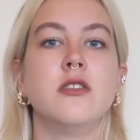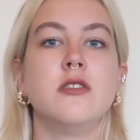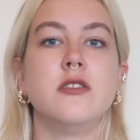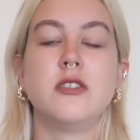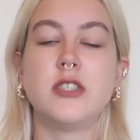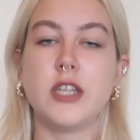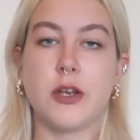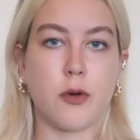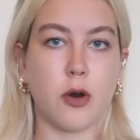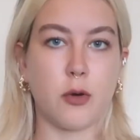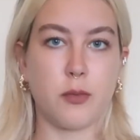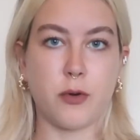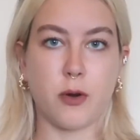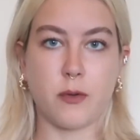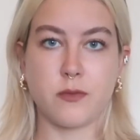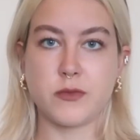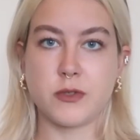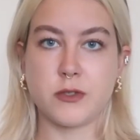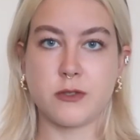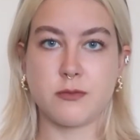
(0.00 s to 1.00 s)
0
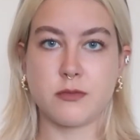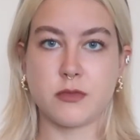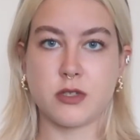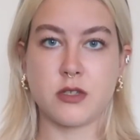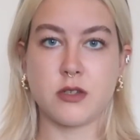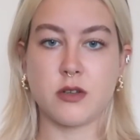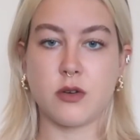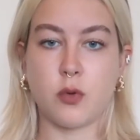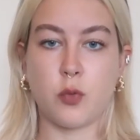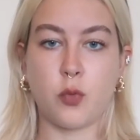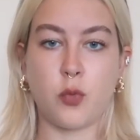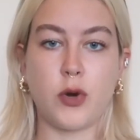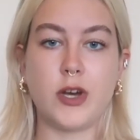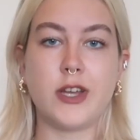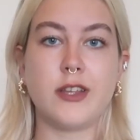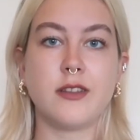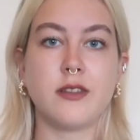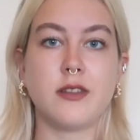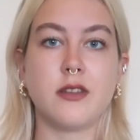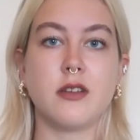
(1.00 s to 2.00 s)
problems
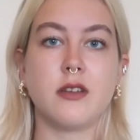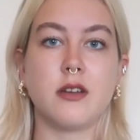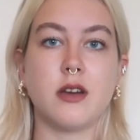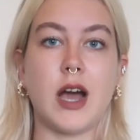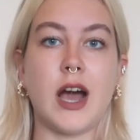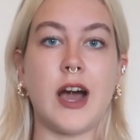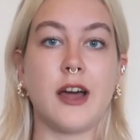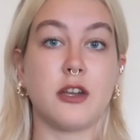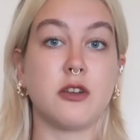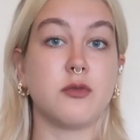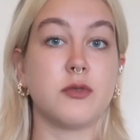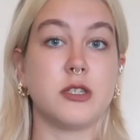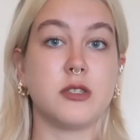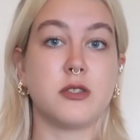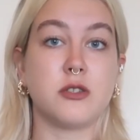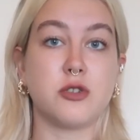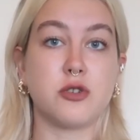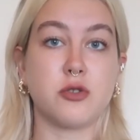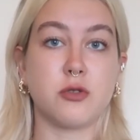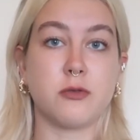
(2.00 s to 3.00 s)
with Ana
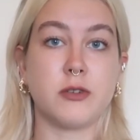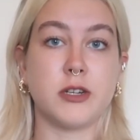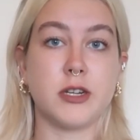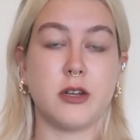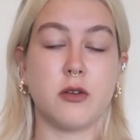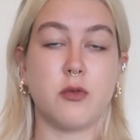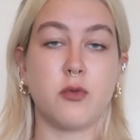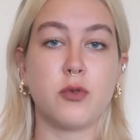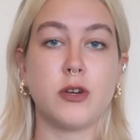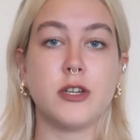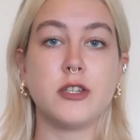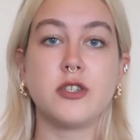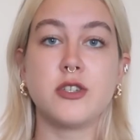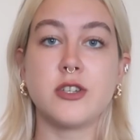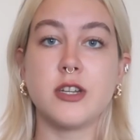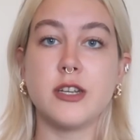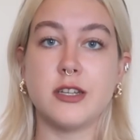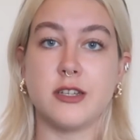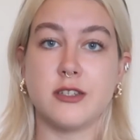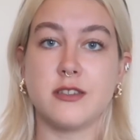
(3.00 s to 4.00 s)
Luisa jewelry, which
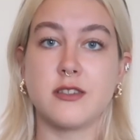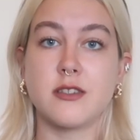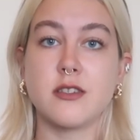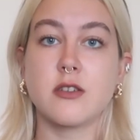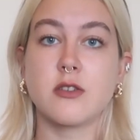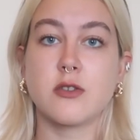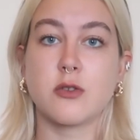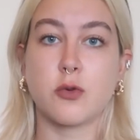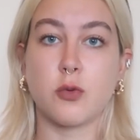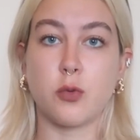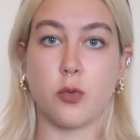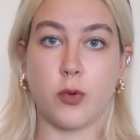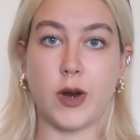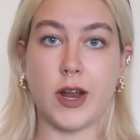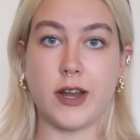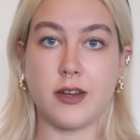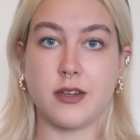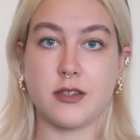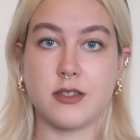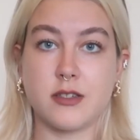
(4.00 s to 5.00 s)
is
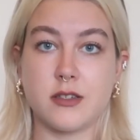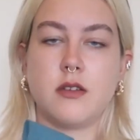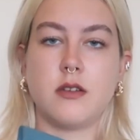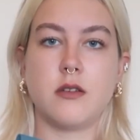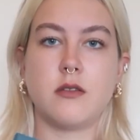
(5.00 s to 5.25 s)
great.